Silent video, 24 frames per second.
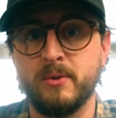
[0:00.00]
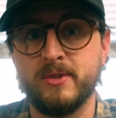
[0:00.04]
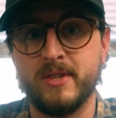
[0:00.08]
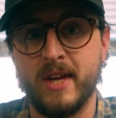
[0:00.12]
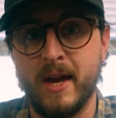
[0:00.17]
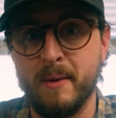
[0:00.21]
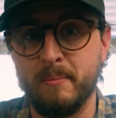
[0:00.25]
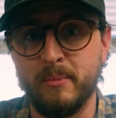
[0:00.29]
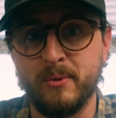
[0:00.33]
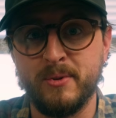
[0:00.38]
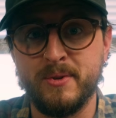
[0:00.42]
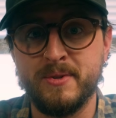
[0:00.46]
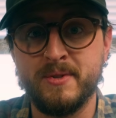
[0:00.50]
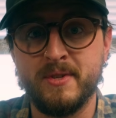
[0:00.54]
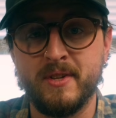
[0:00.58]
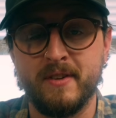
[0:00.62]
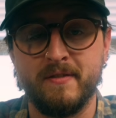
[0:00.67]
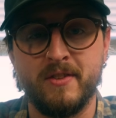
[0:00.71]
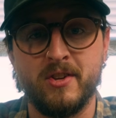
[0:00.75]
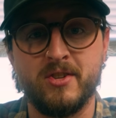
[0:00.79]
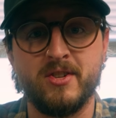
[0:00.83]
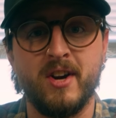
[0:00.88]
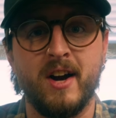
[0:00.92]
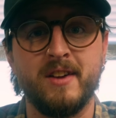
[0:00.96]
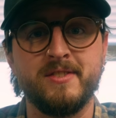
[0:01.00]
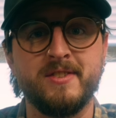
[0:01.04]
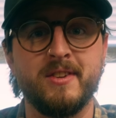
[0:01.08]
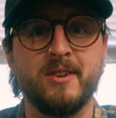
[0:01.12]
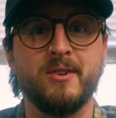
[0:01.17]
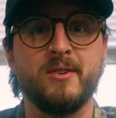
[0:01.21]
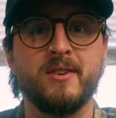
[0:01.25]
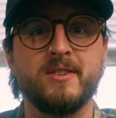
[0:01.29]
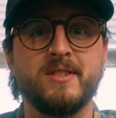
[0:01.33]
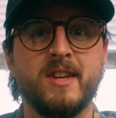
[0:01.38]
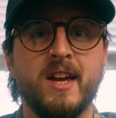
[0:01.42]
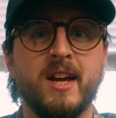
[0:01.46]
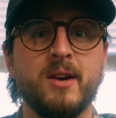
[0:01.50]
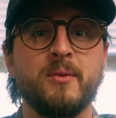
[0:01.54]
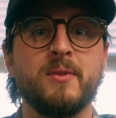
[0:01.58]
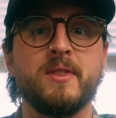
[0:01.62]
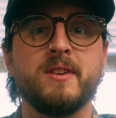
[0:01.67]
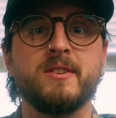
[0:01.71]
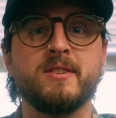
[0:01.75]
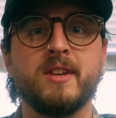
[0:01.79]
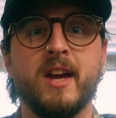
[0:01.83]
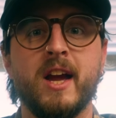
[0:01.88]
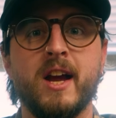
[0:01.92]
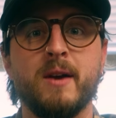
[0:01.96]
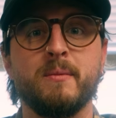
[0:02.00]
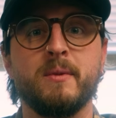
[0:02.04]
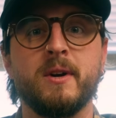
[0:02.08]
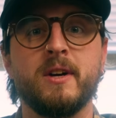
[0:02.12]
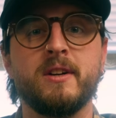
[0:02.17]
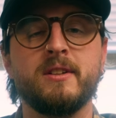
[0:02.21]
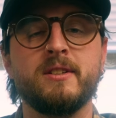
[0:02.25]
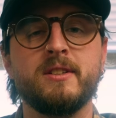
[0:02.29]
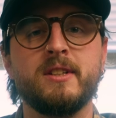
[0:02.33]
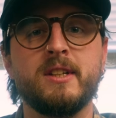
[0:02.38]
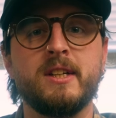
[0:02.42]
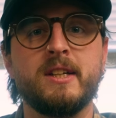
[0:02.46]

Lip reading: samples of the shots that you can take with this camera.